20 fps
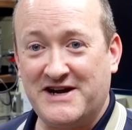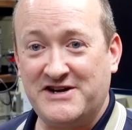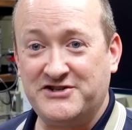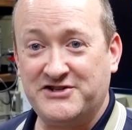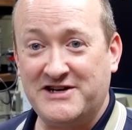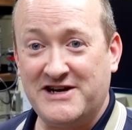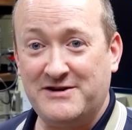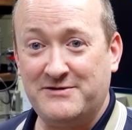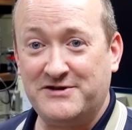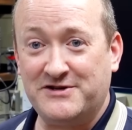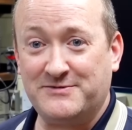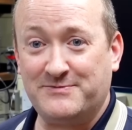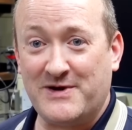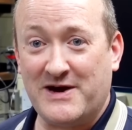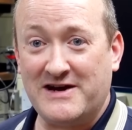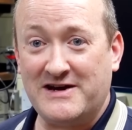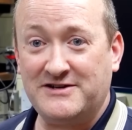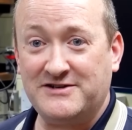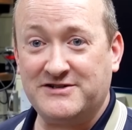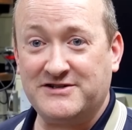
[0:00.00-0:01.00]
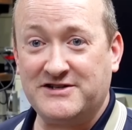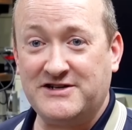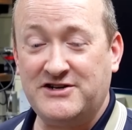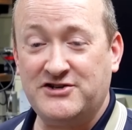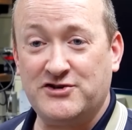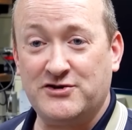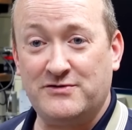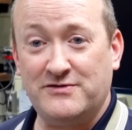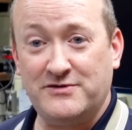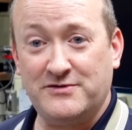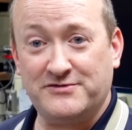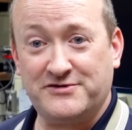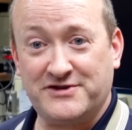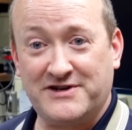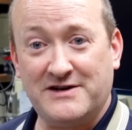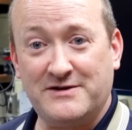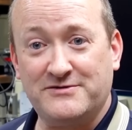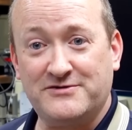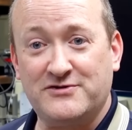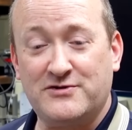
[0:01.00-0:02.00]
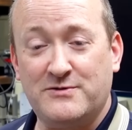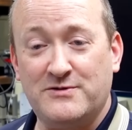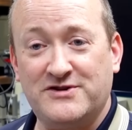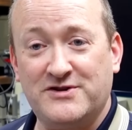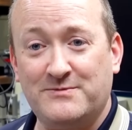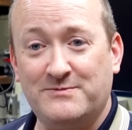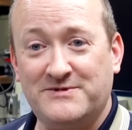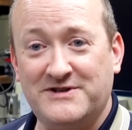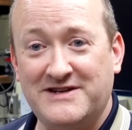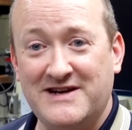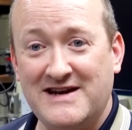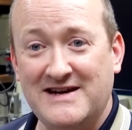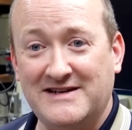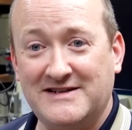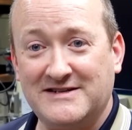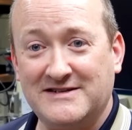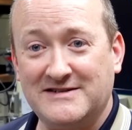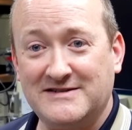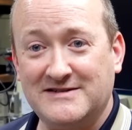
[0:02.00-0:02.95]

engineering space, ensuring your skills are always up to date.